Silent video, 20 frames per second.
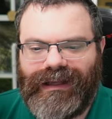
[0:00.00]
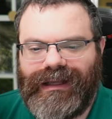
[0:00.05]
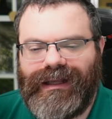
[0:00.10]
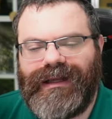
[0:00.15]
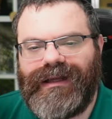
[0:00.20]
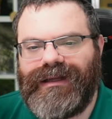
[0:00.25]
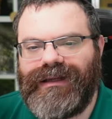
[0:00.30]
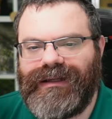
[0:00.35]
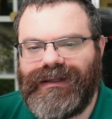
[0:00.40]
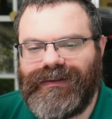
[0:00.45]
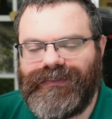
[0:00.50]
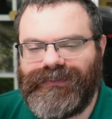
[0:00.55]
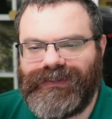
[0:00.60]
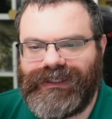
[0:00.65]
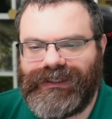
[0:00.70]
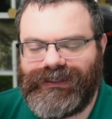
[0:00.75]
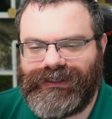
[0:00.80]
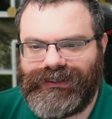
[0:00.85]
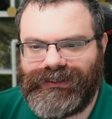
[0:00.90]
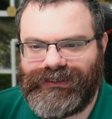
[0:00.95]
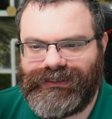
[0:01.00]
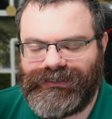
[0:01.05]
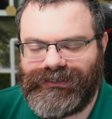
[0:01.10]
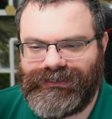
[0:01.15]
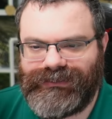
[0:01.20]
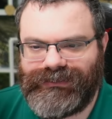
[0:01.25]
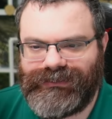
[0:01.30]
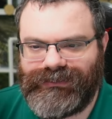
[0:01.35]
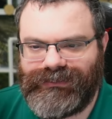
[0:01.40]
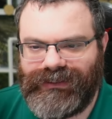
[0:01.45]
Um,
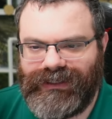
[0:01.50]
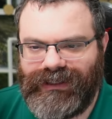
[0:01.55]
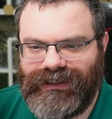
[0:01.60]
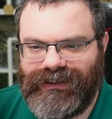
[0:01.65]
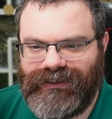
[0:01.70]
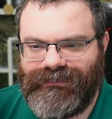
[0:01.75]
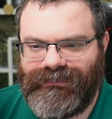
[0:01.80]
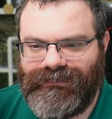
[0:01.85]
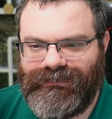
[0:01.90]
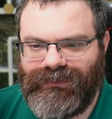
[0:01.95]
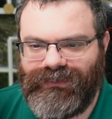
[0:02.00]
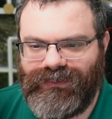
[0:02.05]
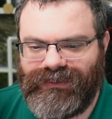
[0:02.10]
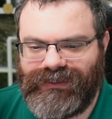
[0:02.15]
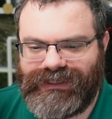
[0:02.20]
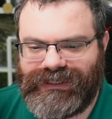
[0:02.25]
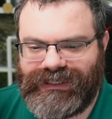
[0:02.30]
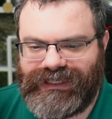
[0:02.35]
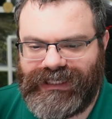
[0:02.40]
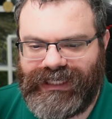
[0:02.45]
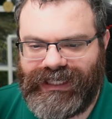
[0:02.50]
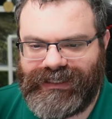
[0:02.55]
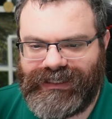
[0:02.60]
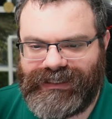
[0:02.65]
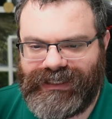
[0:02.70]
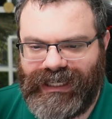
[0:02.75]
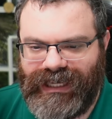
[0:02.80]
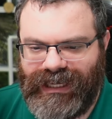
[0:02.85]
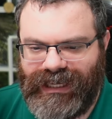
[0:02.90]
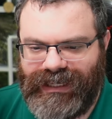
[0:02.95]
four,
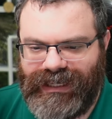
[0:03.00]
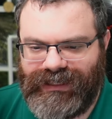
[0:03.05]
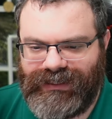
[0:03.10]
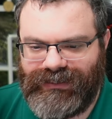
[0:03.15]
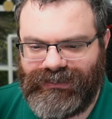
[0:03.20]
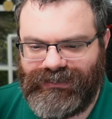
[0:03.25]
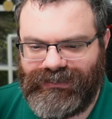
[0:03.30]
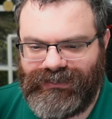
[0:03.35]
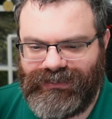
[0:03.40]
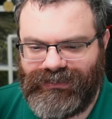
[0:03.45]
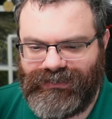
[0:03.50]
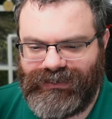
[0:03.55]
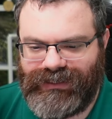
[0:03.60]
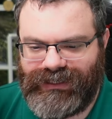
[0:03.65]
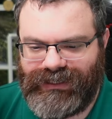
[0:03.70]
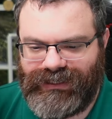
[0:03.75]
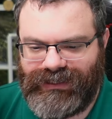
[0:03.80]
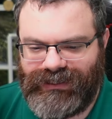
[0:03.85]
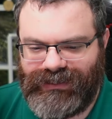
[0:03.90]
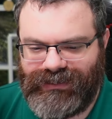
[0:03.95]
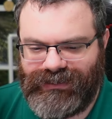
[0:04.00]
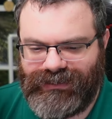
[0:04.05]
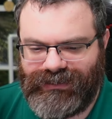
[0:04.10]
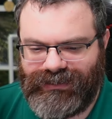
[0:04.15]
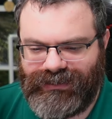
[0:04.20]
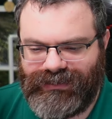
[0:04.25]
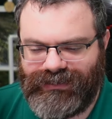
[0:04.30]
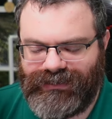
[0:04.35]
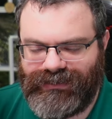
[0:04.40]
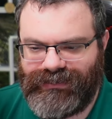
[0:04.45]
six, eight go
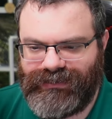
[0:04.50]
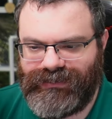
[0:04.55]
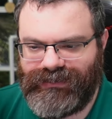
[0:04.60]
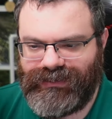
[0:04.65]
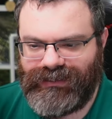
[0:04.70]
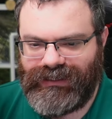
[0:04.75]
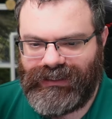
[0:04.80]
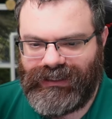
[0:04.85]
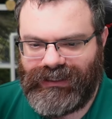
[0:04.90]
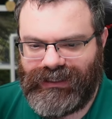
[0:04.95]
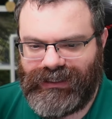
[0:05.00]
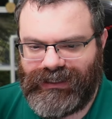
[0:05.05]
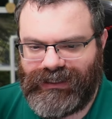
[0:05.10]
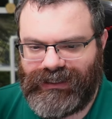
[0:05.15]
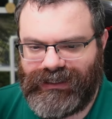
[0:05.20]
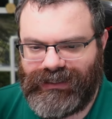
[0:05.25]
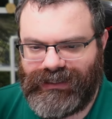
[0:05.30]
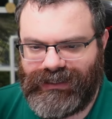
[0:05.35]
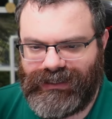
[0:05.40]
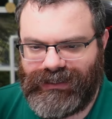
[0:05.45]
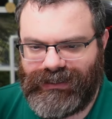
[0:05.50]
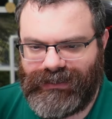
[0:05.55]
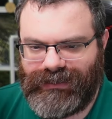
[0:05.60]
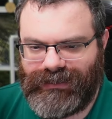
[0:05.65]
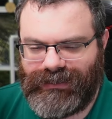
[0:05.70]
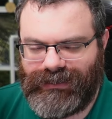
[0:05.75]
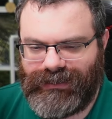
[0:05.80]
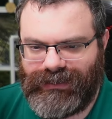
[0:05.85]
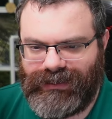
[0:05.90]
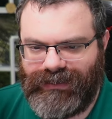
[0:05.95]
here.
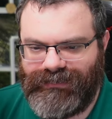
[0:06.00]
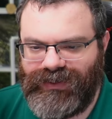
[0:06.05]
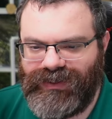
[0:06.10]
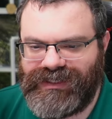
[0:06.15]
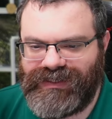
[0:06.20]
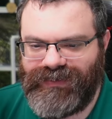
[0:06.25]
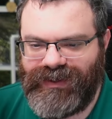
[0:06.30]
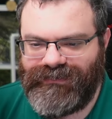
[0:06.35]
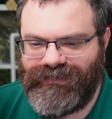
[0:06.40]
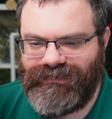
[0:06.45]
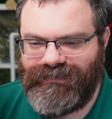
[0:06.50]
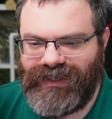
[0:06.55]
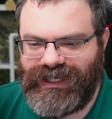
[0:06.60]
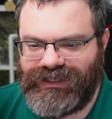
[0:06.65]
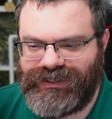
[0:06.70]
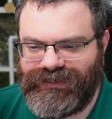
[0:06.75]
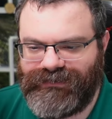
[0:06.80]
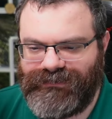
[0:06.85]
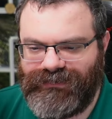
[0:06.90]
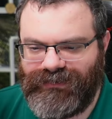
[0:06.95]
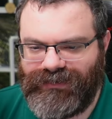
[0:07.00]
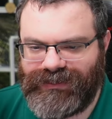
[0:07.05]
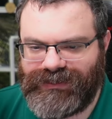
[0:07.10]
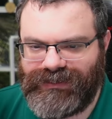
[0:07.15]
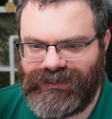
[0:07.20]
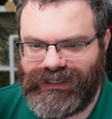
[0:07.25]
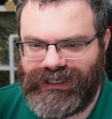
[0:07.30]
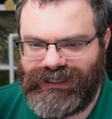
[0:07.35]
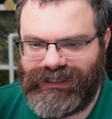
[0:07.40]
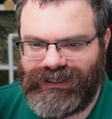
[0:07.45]
I'm noticing we have a bunch of fours
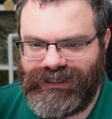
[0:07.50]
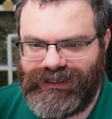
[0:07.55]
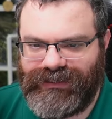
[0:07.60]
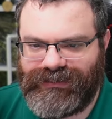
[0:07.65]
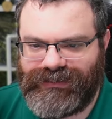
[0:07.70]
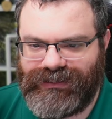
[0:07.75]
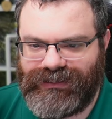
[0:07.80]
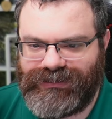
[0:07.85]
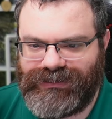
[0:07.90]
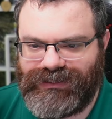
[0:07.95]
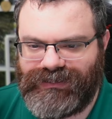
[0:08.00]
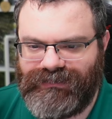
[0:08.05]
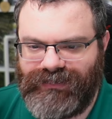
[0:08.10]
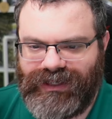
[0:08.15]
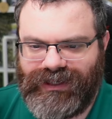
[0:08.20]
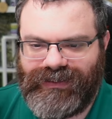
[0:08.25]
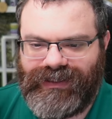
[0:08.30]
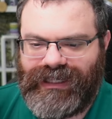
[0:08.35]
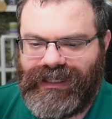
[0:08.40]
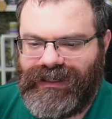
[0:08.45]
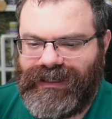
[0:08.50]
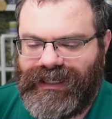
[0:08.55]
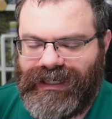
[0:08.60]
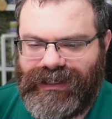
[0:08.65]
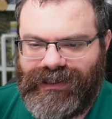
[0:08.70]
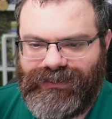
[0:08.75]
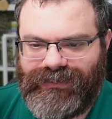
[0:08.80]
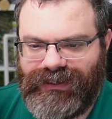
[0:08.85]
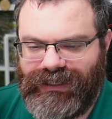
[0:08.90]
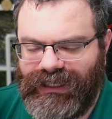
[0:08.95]
looking in here, so let's just mark that
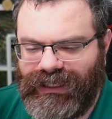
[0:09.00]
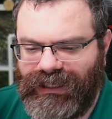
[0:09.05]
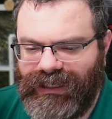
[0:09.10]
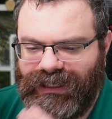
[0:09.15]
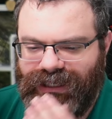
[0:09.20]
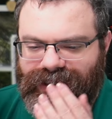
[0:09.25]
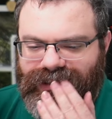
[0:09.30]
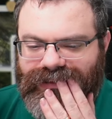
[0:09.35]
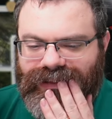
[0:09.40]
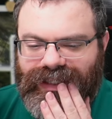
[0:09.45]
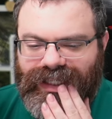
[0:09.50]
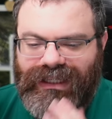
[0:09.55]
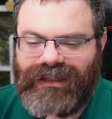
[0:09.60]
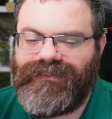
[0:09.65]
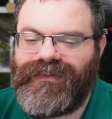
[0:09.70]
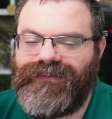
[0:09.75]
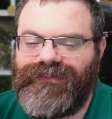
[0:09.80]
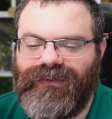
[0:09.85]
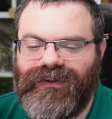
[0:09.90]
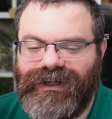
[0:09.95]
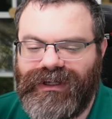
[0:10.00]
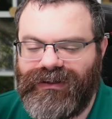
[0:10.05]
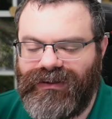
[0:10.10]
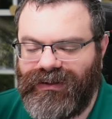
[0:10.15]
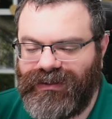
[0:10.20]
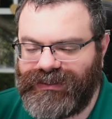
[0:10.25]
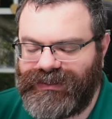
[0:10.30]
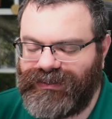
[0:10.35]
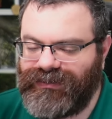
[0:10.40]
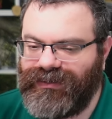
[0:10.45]
now. Um, but four can
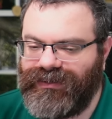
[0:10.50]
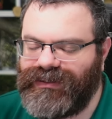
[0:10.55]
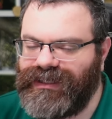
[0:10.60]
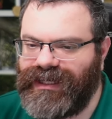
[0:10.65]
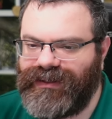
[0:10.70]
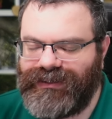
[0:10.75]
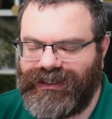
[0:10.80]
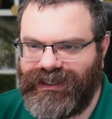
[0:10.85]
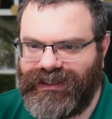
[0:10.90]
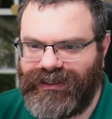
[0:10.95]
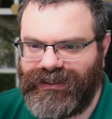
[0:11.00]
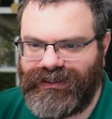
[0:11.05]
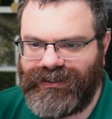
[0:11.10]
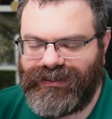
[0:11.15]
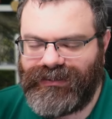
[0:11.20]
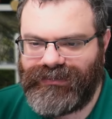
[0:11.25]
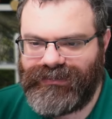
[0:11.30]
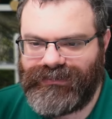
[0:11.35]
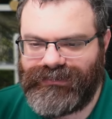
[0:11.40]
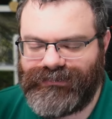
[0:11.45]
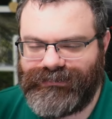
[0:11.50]
also go down here.